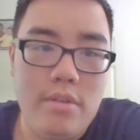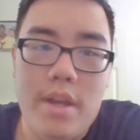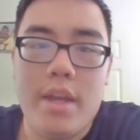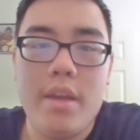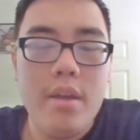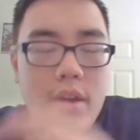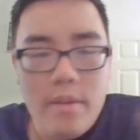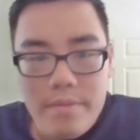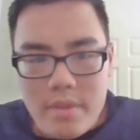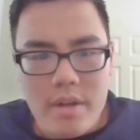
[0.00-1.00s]
today?
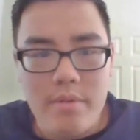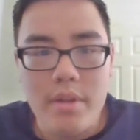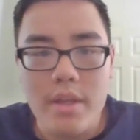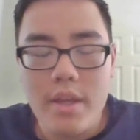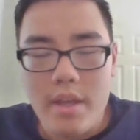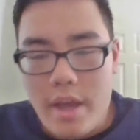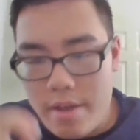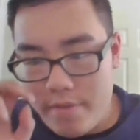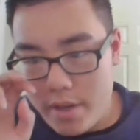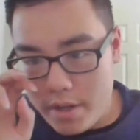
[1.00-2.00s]
Not really.
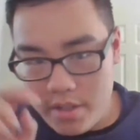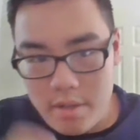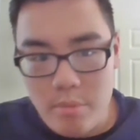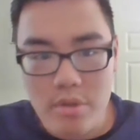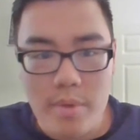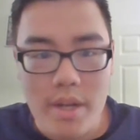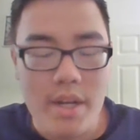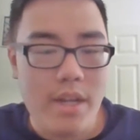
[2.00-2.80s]
I think I said most of my